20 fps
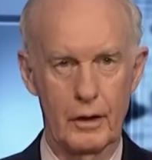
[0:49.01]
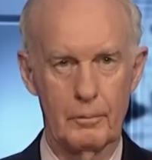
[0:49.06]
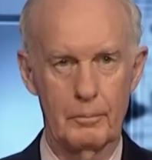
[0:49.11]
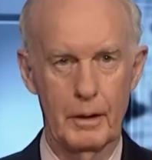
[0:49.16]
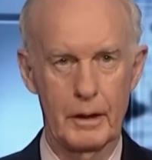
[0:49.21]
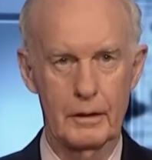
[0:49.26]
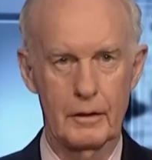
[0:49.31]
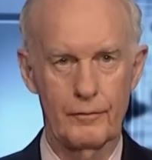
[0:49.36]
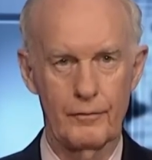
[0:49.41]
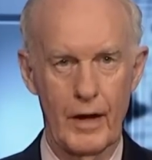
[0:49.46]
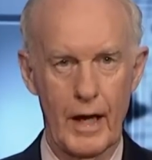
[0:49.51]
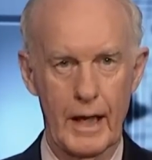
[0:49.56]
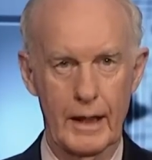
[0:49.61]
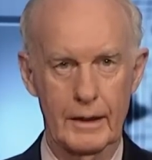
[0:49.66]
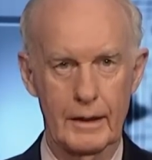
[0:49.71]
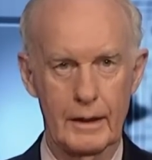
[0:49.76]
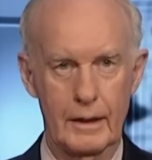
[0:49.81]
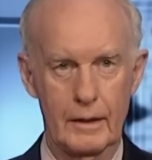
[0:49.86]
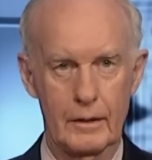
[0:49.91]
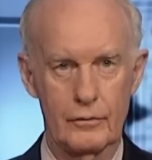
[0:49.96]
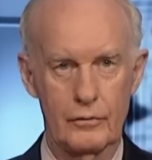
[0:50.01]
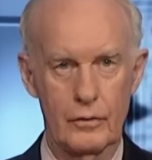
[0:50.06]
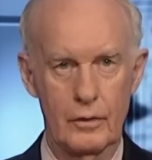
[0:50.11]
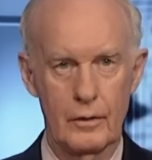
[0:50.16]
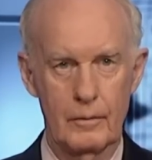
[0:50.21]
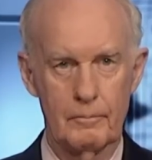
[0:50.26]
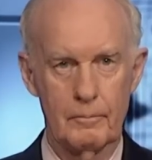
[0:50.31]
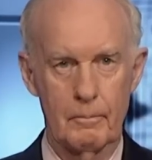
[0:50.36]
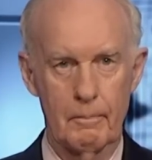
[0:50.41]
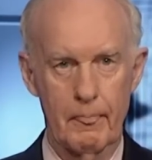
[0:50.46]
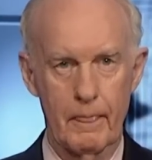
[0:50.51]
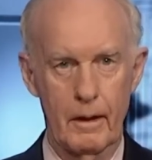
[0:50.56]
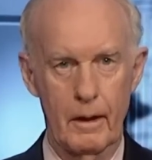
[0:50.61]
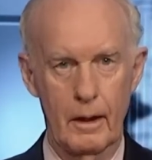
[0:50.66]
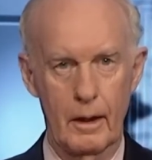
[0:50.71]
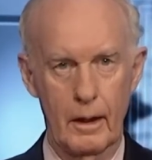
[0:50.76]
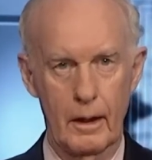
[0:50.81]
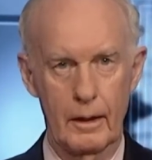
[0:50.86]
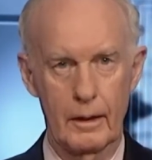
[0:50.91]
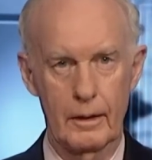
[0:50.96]
But the fact is,
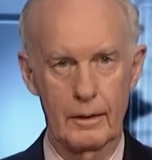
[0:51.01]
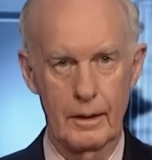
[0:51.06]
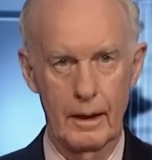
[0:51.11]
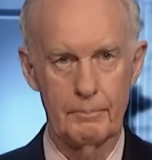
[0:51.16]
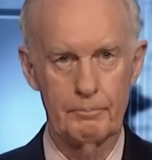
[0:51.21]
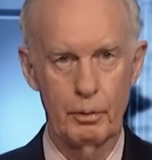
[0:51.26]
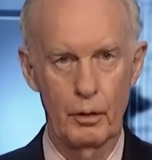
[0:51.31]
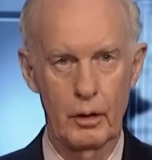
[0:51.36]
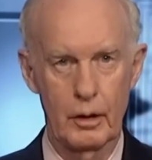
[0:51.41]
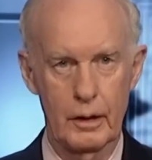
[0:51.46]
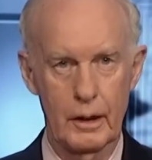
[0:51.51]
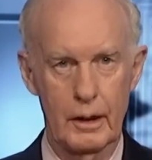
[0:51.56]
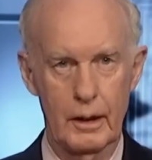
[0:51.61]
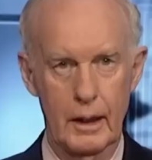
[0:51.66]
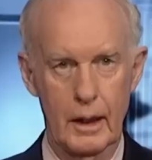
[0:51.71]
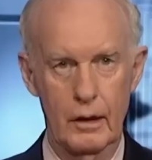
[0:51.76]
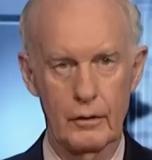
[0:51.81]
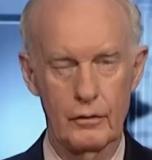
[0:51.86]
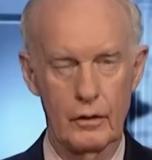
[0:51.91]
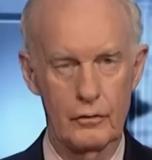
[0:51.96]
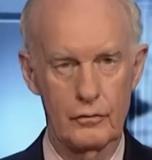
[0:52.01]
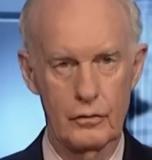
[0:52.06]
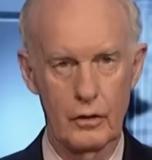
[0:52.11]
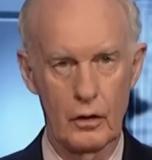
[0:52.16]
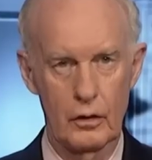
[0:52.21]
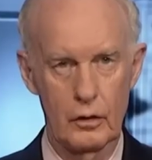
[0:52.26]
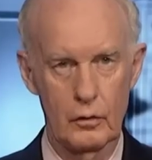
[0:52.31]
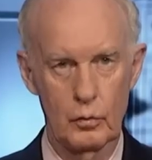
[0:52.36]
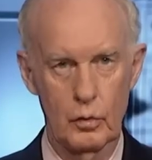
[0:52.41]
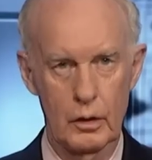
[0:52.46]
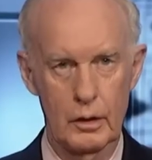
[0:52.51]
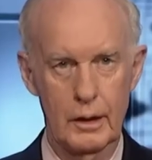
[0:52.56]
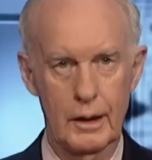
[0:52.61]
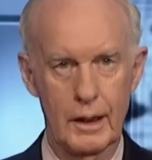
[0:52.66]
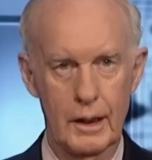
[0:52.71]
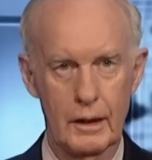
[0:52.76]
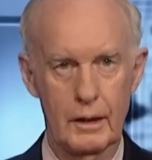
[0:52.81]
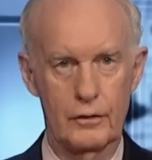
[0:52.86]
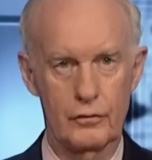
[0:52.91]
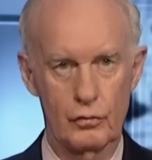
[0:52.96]
uh, they put it in there just so you wouldn't
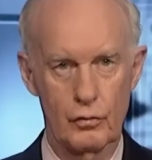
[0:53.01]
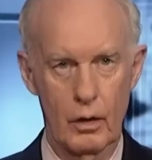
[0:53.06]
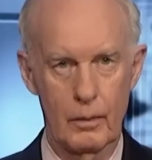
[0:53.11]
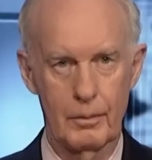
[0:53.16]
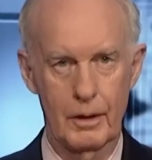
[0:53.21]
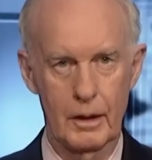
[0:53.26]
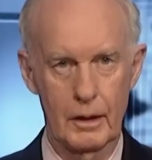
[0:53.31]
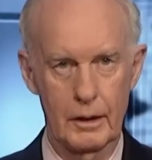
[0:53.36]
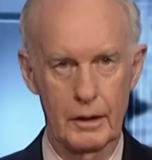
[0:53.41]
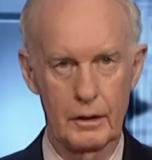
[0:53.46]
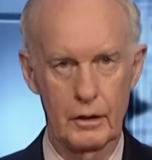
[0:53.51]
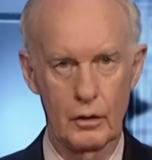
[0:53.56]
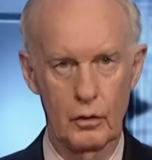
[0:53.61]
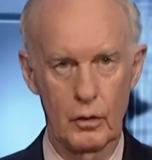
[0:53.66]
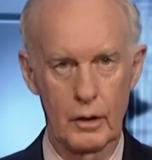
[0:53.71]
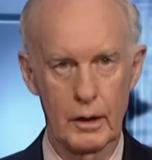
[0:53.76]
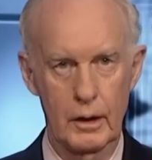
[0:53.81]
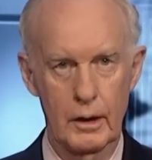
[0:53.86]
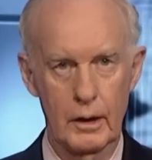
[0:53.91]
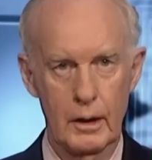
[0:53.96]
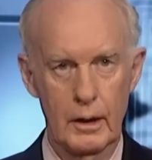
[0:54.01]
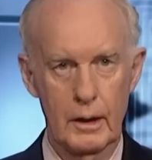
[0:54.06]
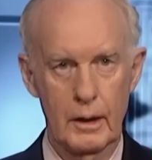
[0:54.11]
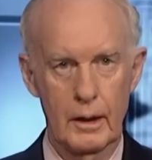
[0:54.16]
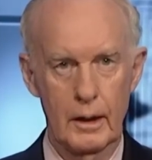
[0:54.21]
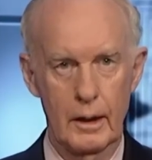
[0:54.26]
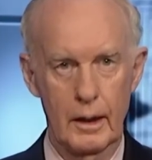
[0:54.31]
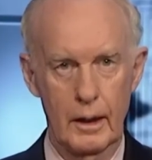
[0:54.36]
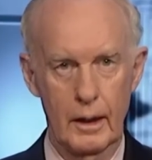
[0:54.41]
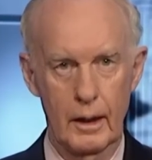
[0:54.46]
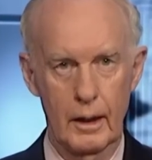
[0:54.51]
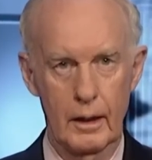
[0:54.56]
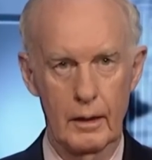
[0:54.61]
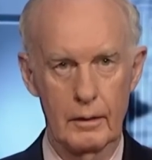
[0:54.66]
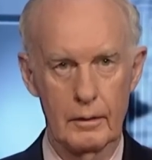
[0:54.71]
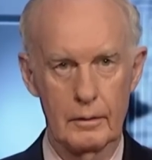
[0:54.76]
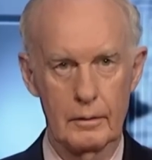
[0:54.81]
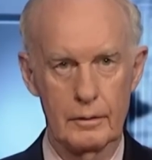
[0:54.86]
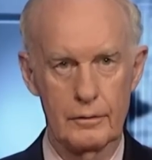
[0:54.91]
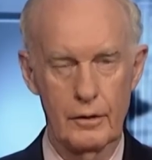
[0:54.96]
indiscriminately do it uh,
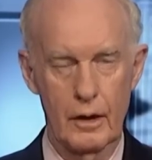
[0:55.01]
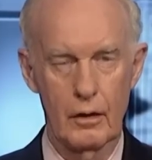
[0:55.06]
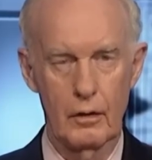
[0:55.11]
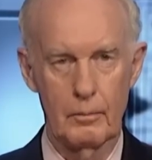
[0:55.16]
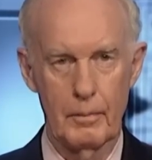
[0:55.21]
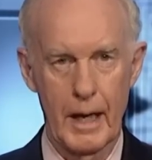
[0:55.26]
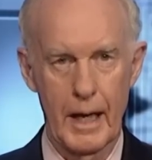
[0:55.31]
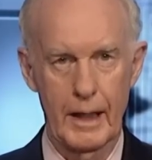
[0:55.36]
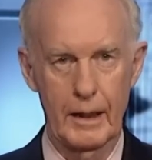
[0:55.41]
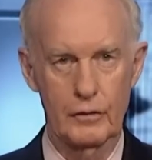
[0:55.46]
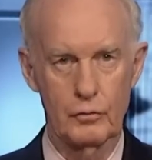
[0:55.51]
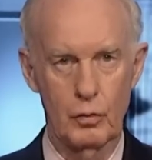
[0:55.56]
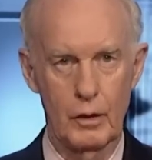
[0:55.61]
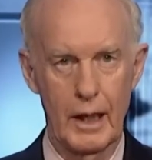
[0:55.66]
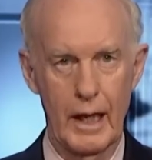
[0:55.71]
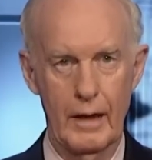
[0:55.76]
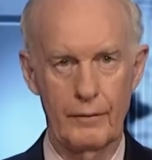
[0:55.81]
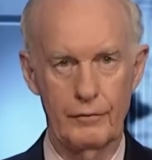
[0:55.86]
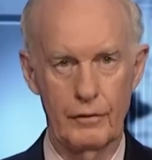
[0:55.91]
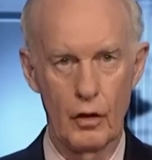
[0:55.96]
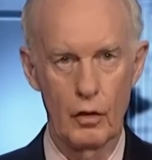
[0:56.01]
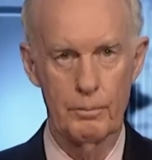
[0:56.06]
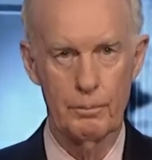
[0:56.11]
General Mattis will have no